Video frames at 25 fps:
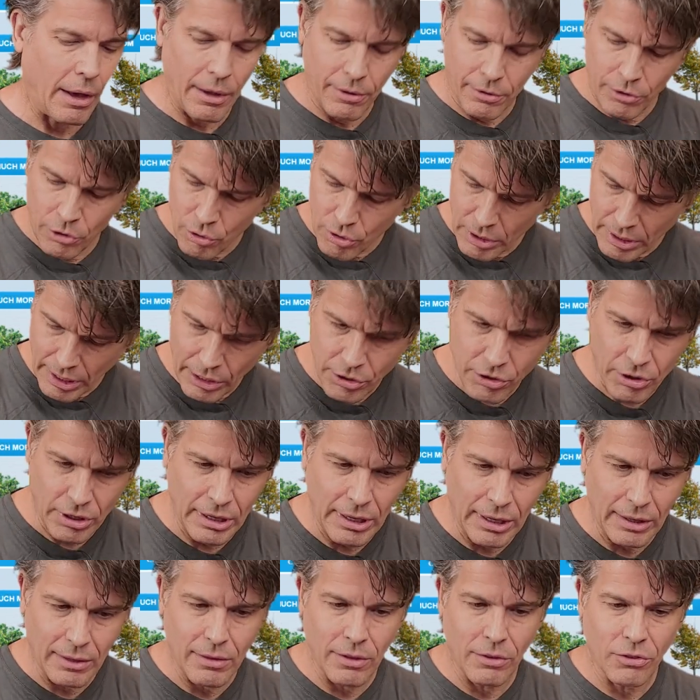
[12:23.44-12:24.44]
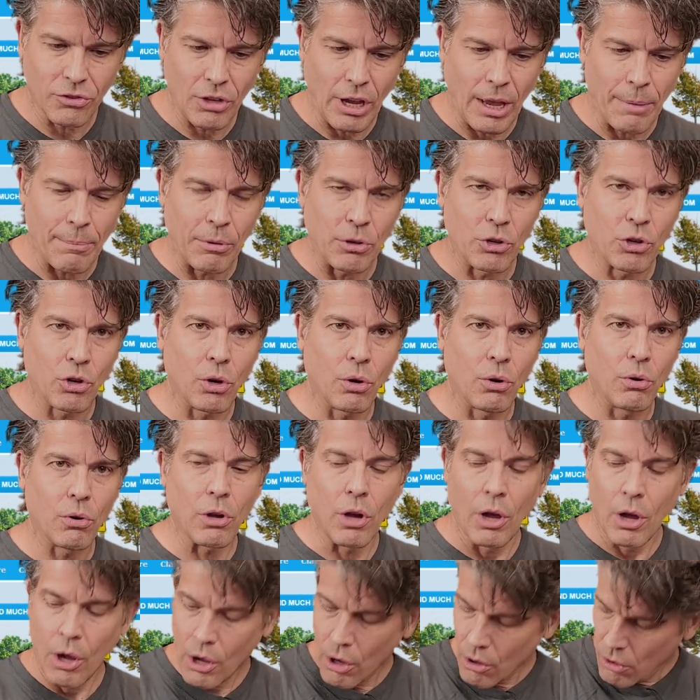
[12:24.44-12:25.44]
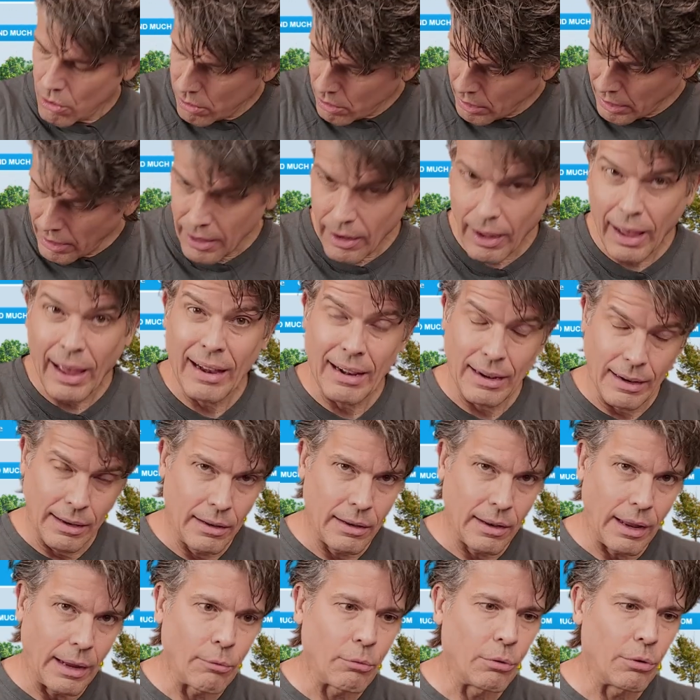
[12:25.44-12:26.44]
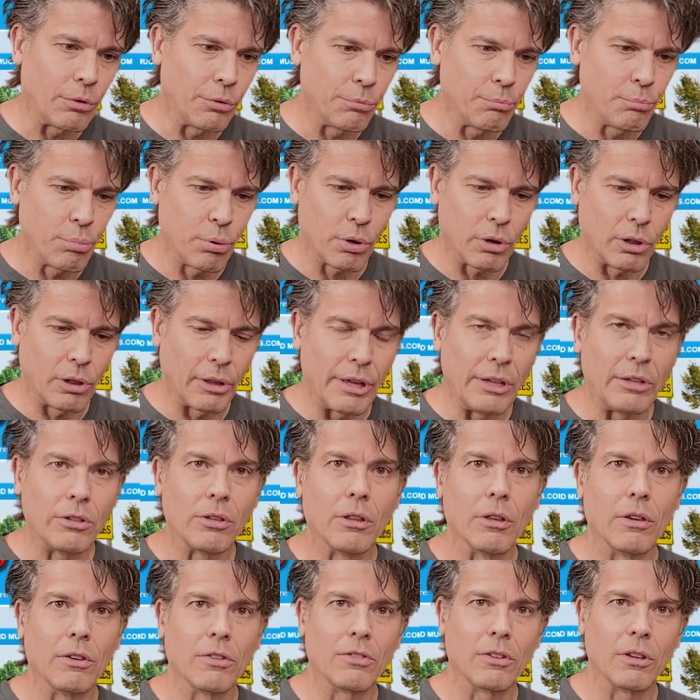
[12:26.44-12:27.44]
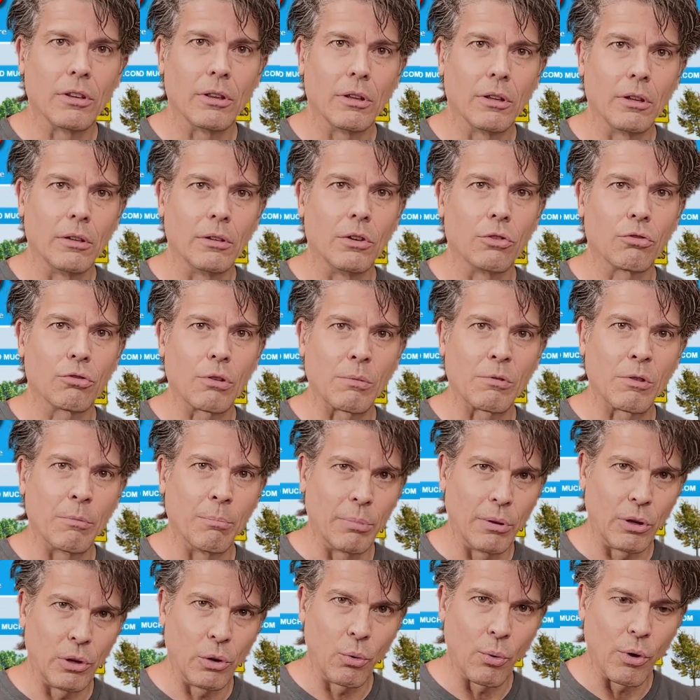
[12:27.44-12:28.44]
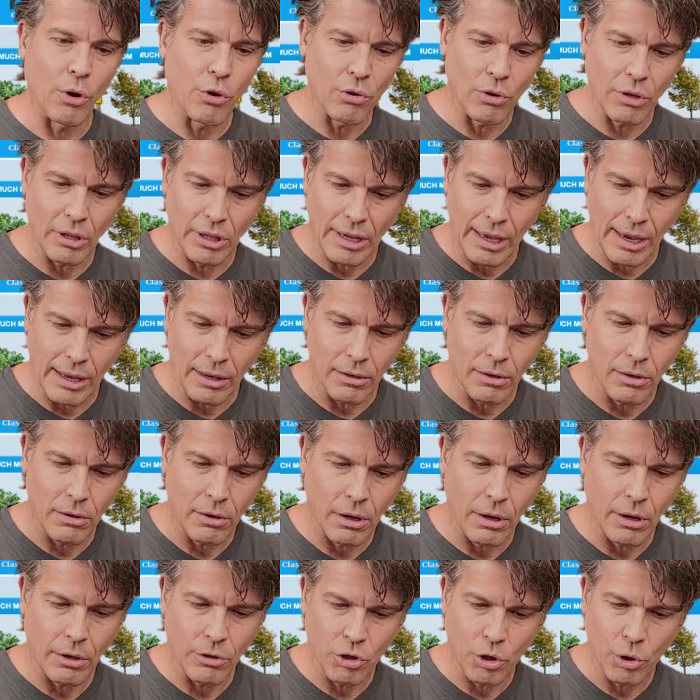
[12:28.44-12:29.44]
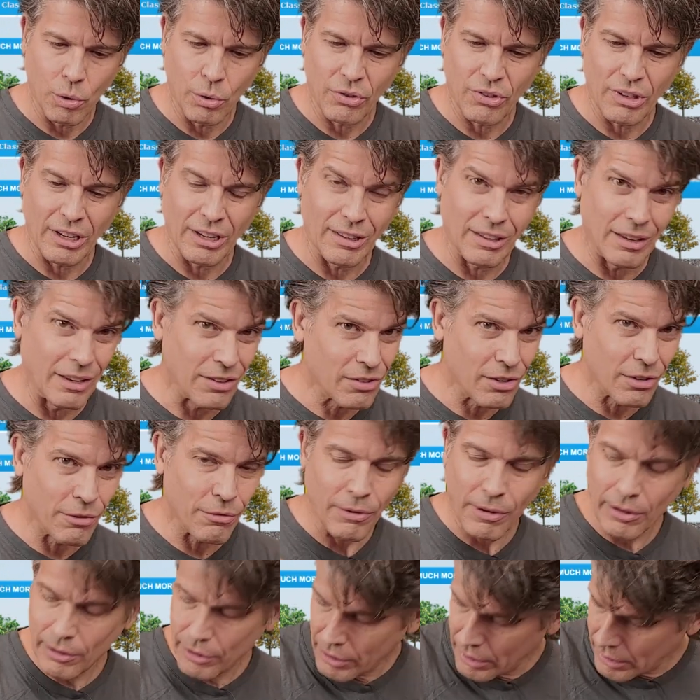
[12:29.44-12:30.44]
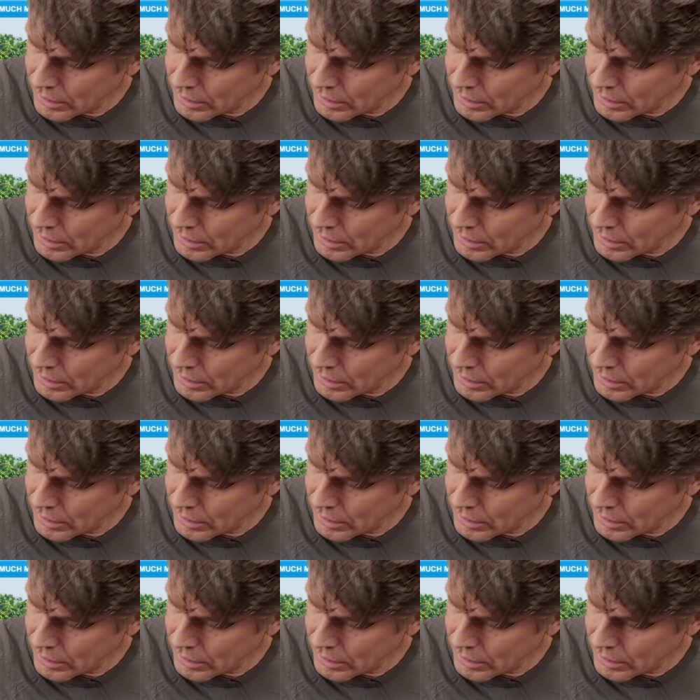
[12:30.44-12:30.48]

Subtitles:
You can actually get this type of choke, and I will put a link to this in the description below where you can get chokes like this. They're fairly